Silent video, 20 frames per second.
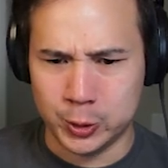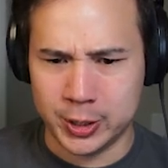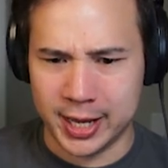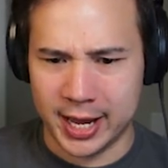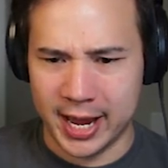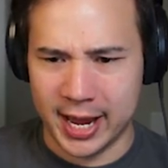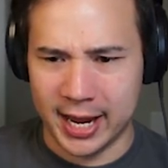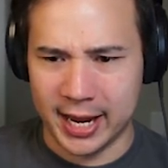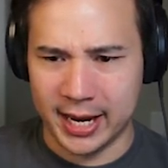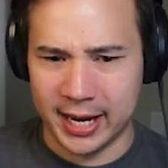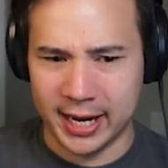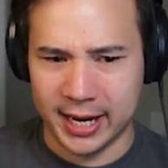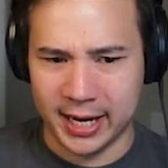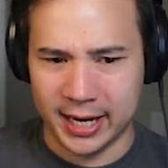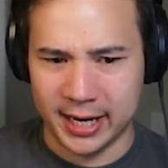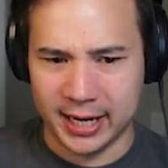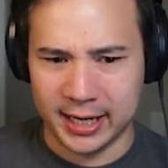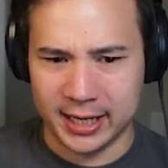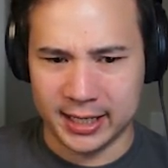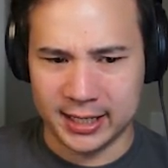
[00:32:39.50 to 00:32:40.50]

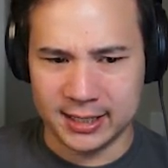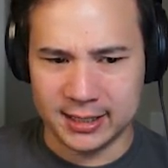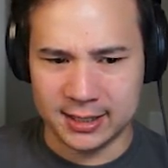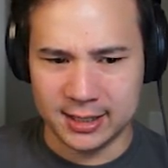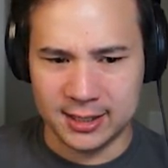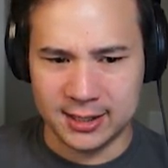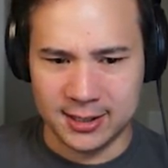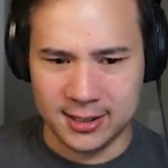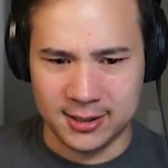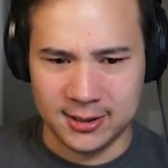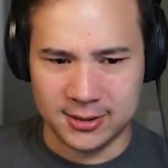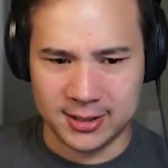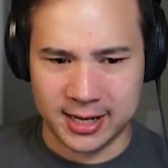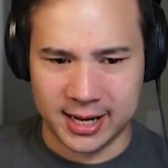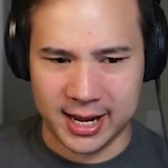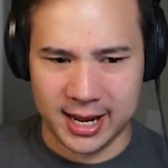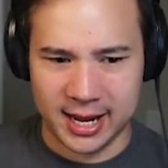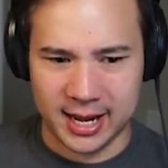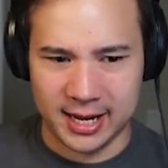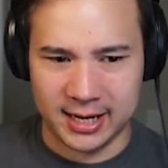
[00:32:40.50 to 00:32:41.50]
okay.
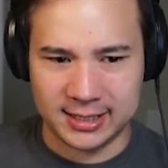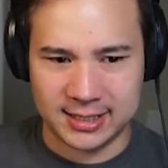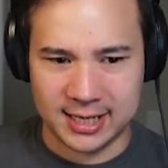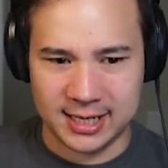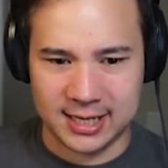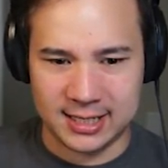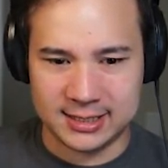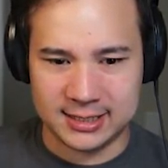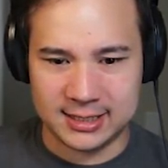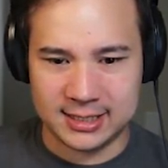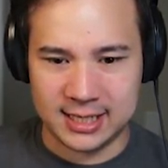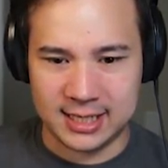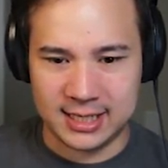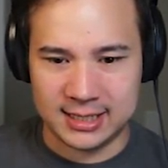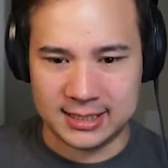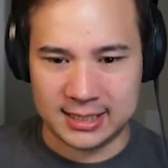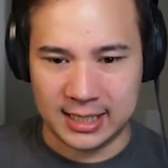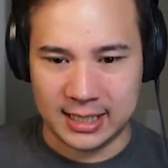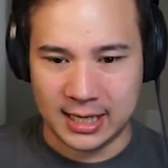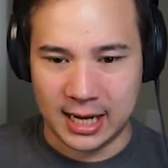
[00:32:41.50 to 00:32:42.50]
Okay. Da, da,
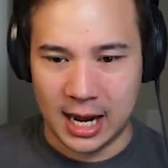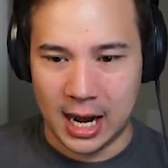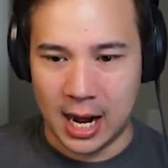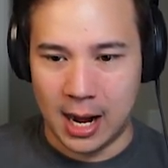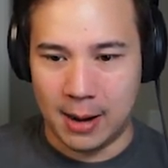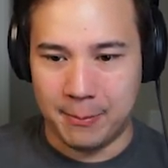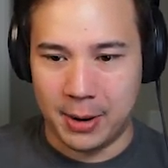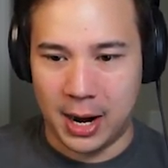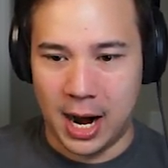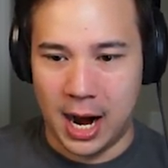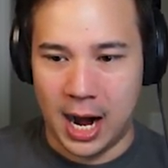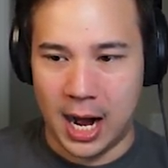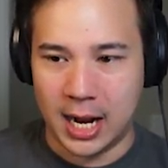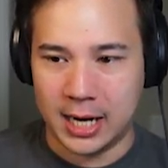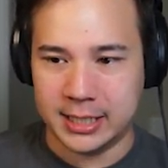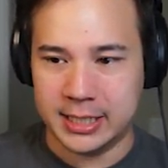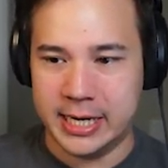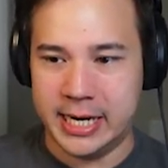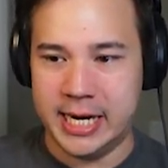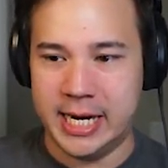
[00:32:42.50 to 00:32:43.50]
da, da.
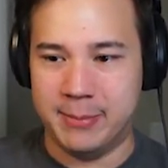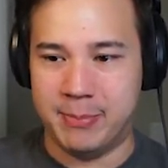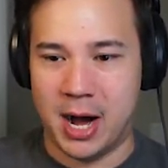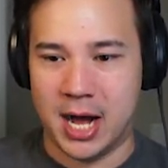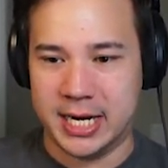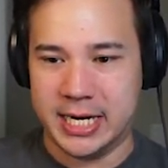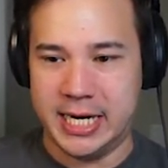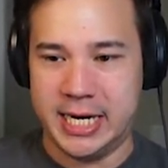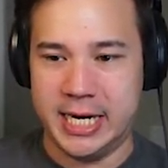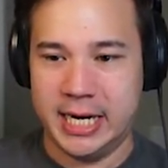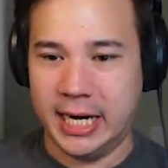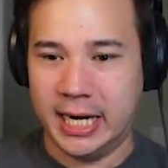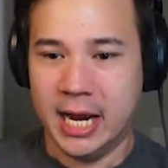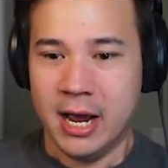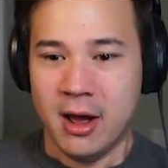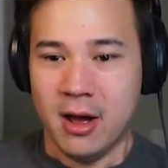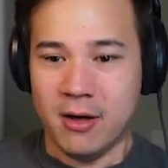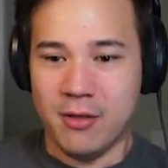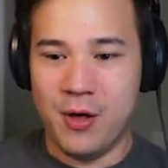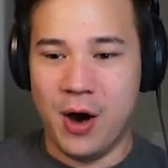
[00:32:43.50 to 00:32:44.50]
Bonnie, Bonnie.
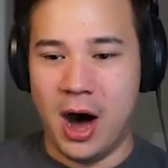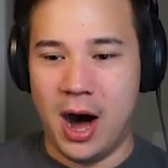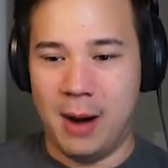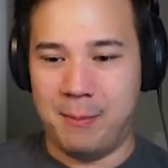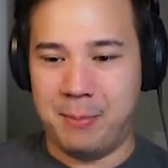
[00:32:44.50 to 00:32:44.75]
The